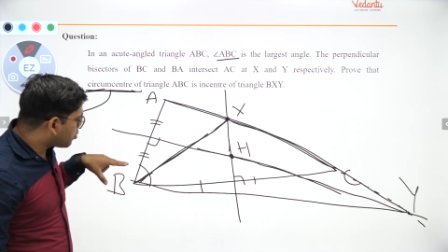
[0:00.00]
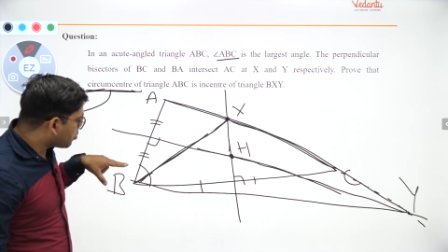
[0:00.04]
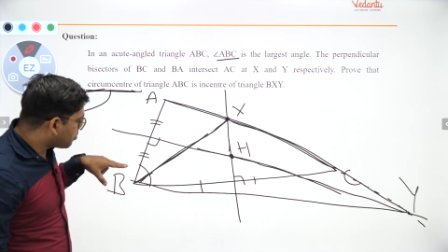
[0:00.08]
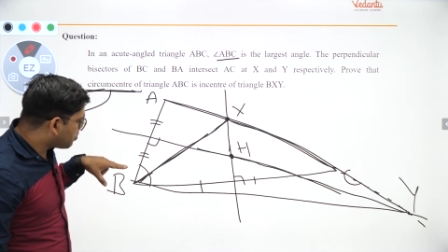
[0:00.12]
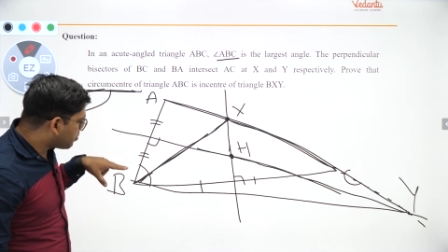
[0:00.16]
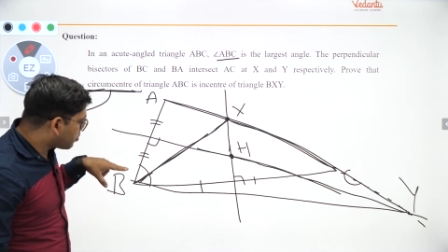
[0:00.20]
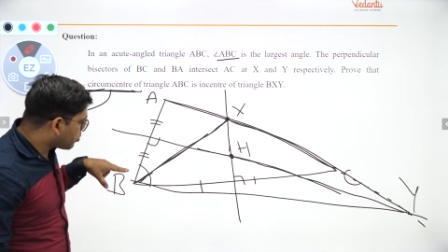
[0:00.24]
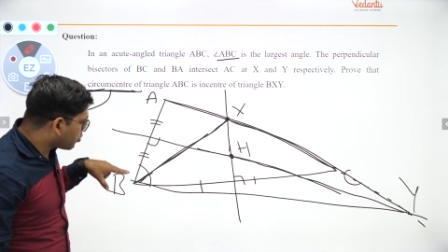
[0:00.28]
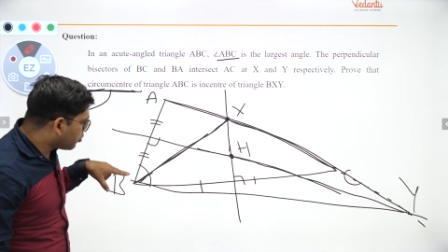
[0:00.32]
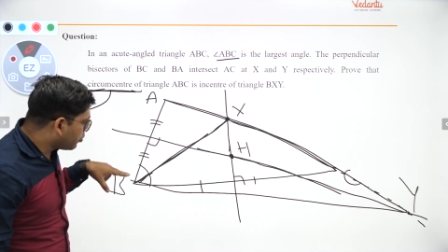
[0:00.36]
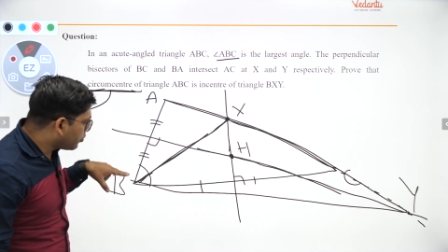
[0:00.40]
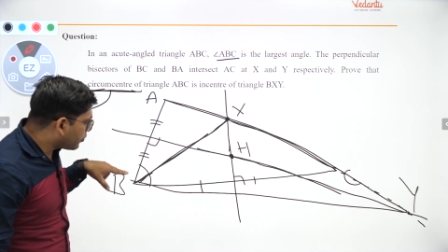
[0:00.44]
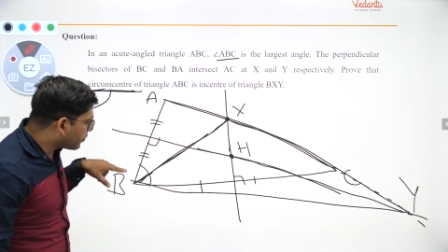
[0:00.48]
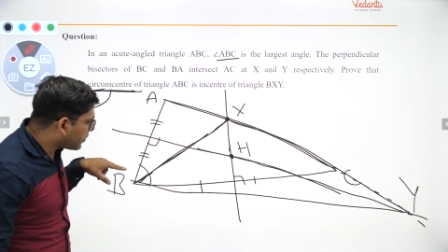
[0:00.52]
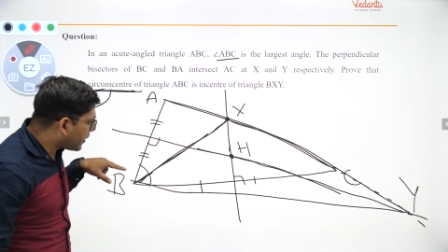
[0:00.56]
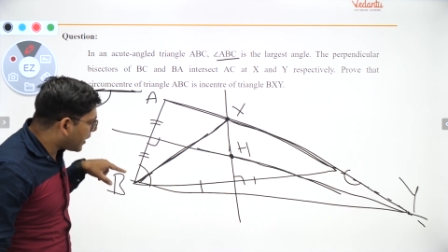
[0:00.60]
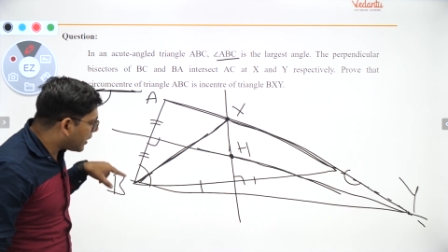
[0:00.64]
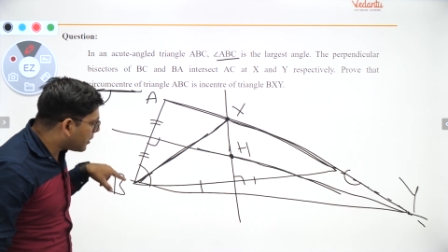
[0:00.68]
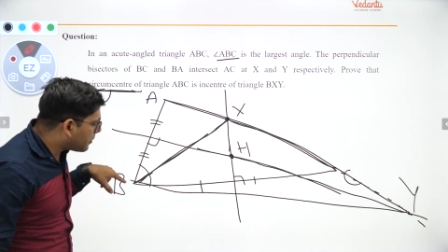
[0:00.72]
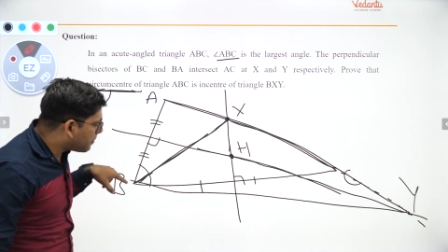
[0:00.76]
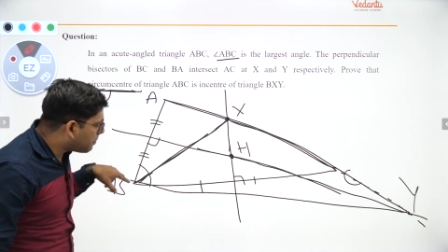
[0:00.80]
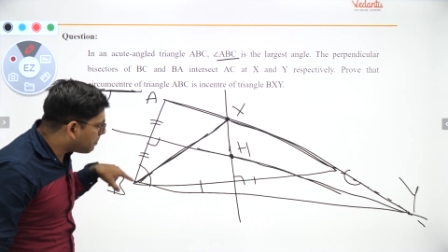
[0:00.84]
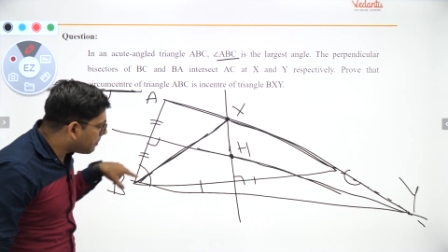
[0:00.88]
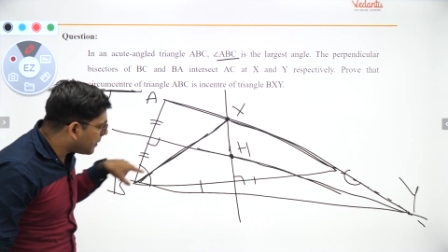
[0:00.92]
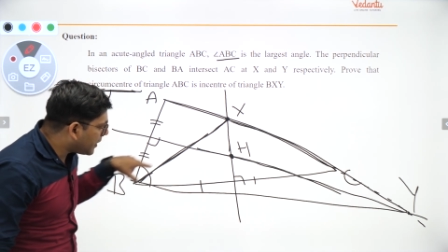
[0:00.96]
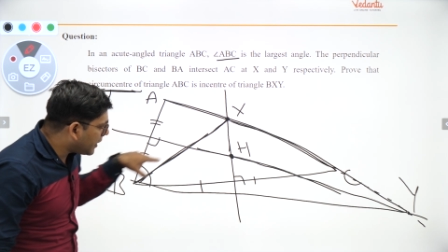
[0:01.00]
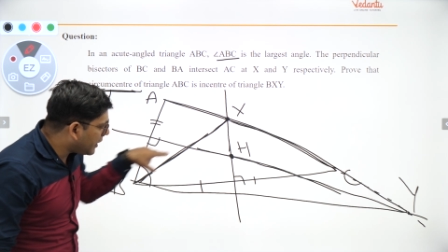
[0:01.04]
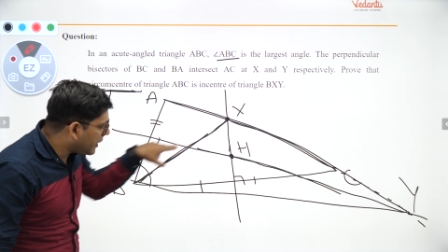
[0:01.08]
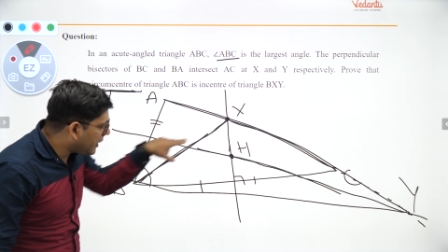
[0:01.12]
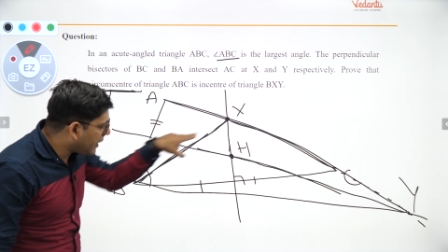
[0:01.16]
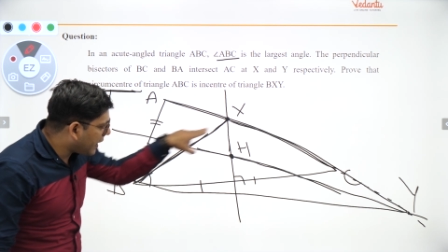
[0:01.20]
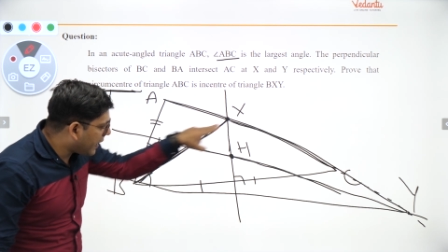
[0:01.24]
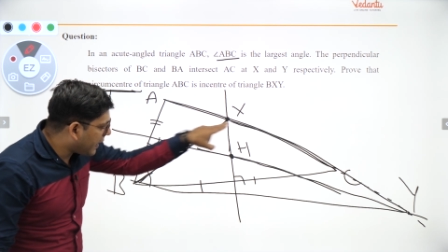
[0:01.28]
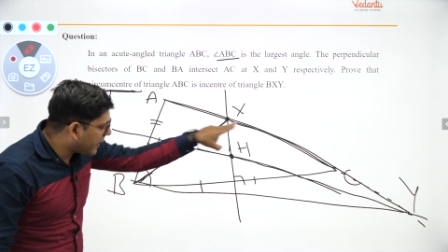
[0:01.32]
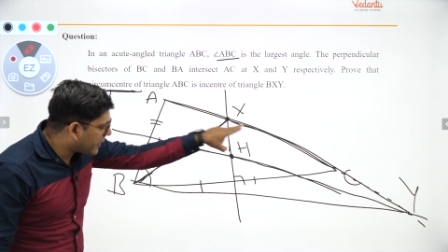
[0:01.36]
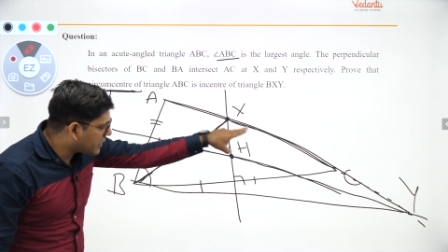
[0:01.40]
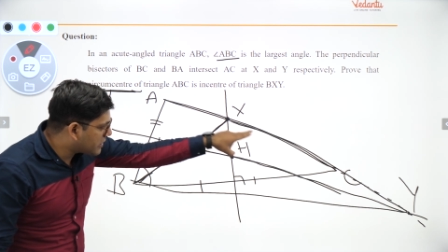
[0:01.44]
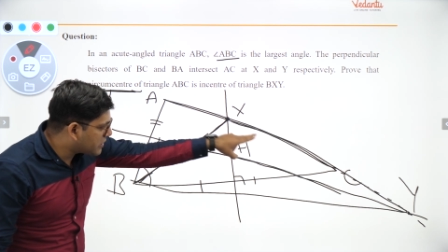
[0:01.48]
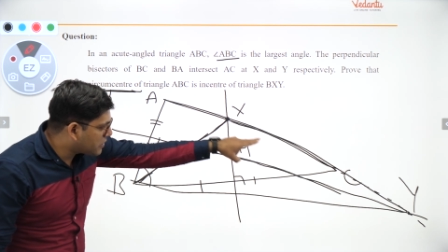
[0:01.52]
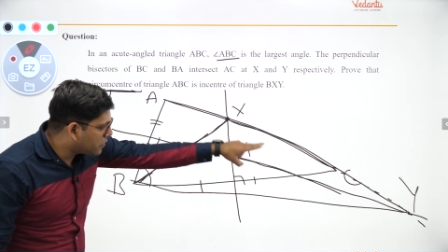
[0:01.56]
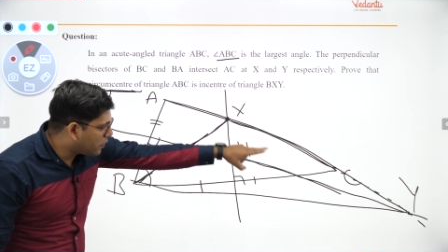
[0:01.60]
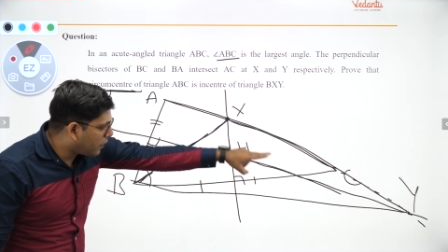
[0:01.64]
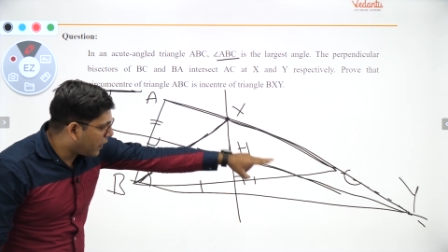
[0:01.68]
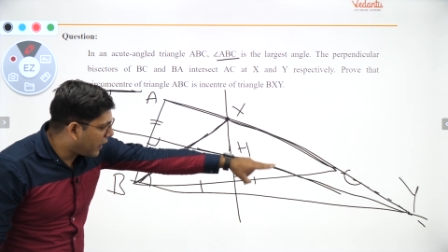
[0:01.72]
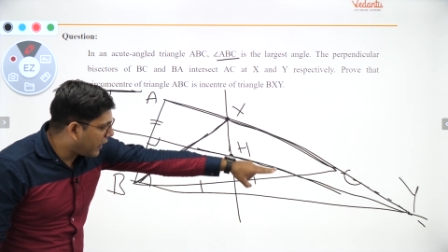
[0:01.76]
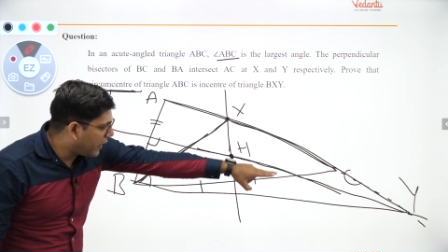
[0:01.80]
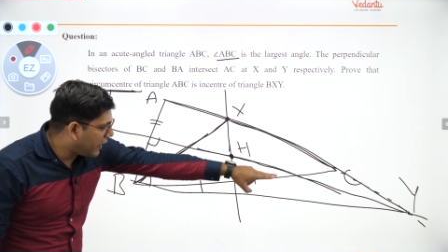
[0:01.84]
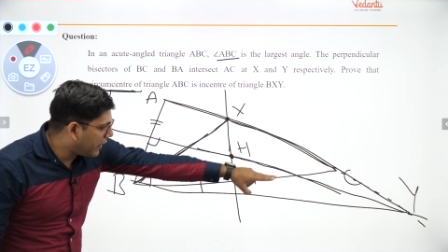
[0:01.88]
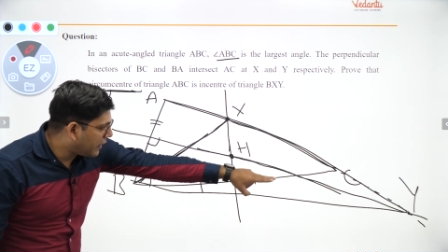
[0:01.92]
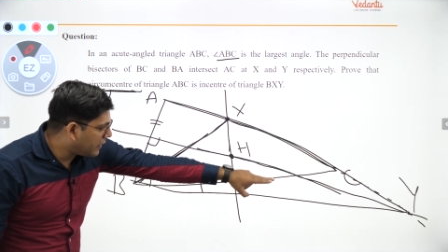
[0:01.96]
to prove that
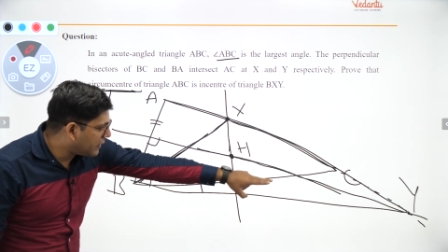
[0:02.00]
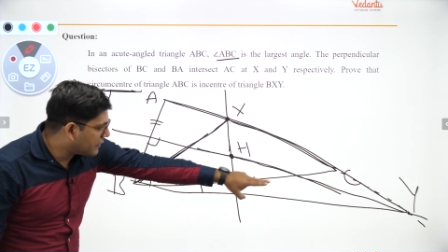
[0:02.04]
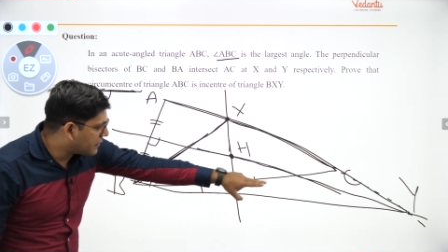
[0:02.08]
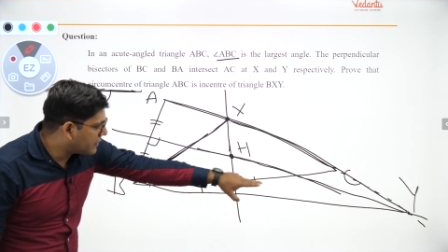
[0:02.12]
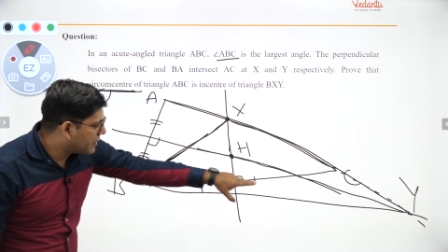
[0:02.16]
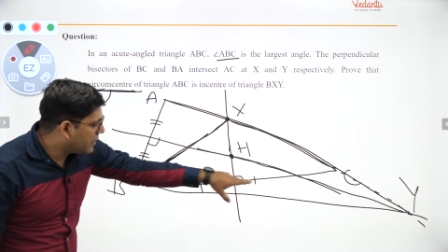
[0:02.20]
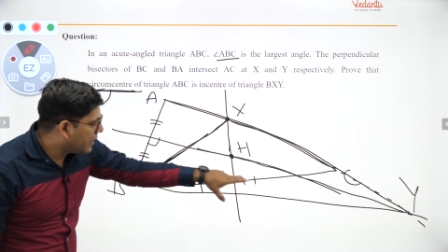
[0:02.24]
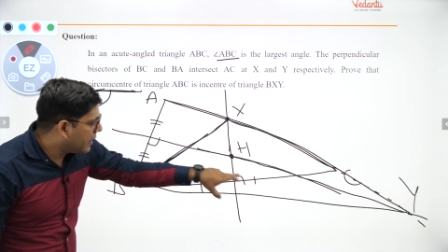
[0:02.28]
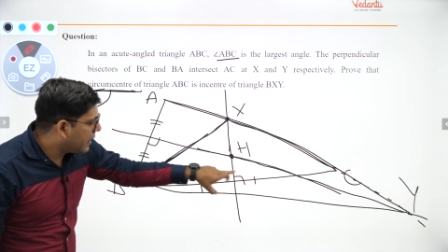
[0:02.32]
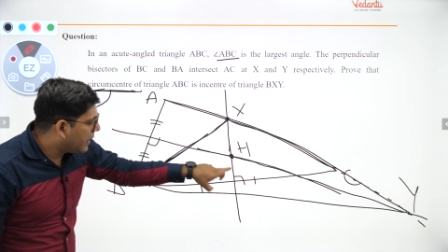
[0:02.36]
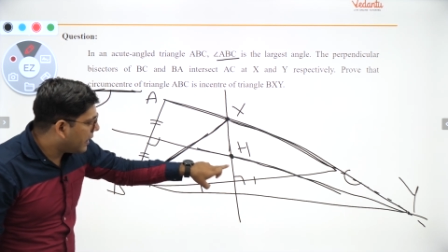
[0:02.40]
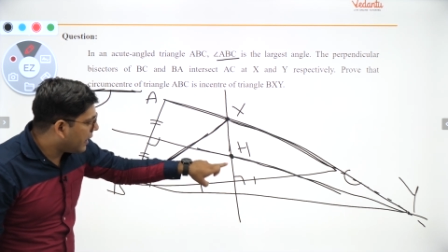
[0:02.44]
bxy's